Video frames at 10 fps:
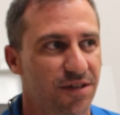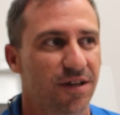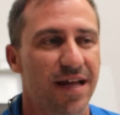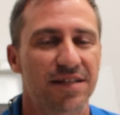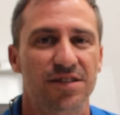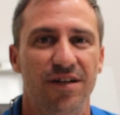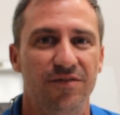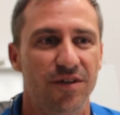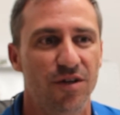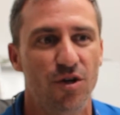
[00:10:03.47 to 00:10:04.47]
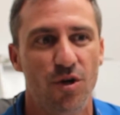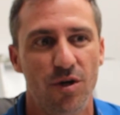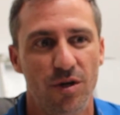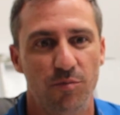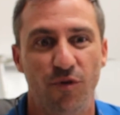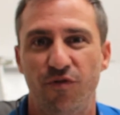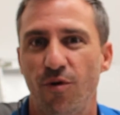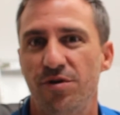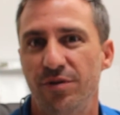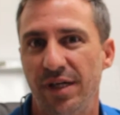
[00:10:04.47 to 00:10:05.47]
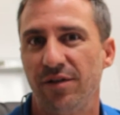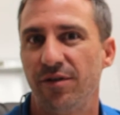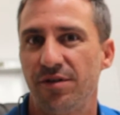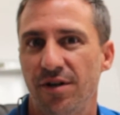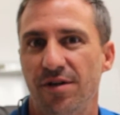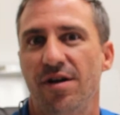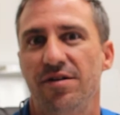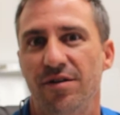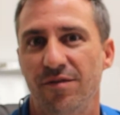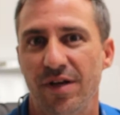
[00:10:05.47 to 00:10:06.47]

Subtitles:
and all that stuff before you get a return on your